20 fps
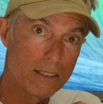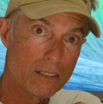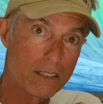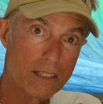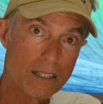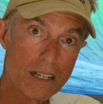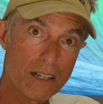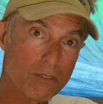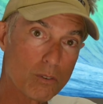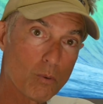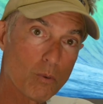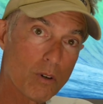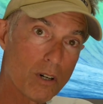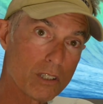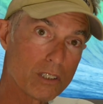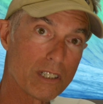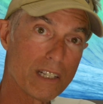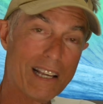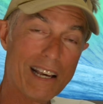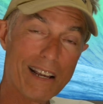You're gonna have to
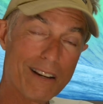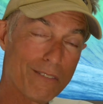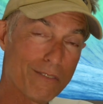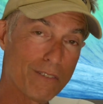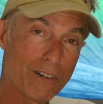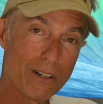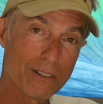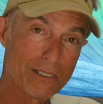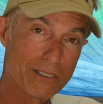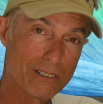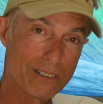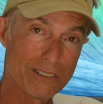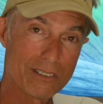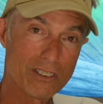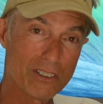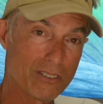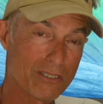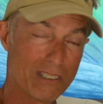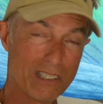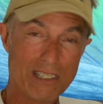watch it out of focus
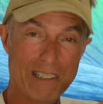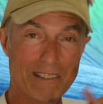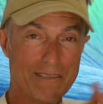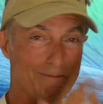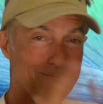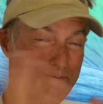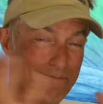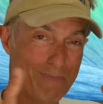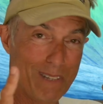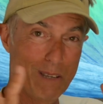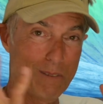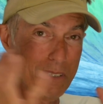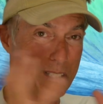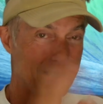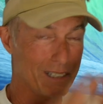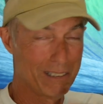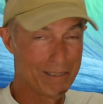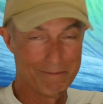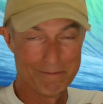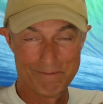and just
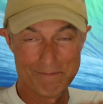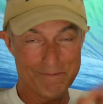maybe